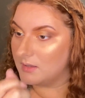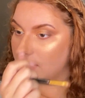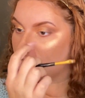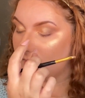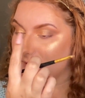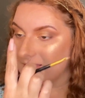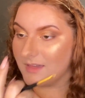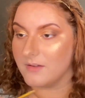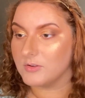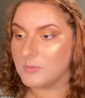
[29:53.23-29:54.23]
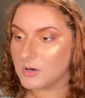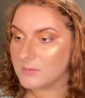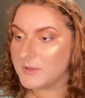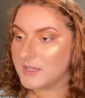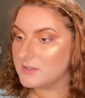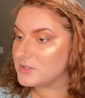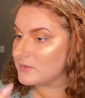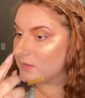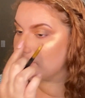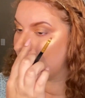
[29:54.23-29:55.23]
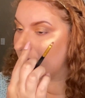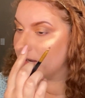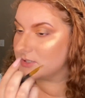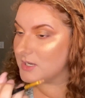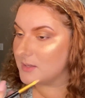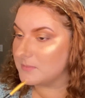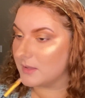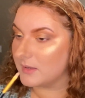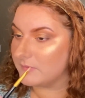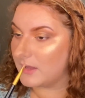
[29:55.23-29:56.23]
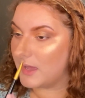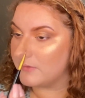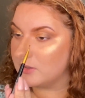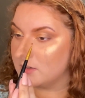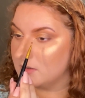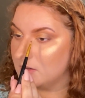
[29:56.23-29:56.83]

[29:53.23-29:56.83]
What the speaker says: it kind of gets everywhere on me, just because my eye shape, like if I have it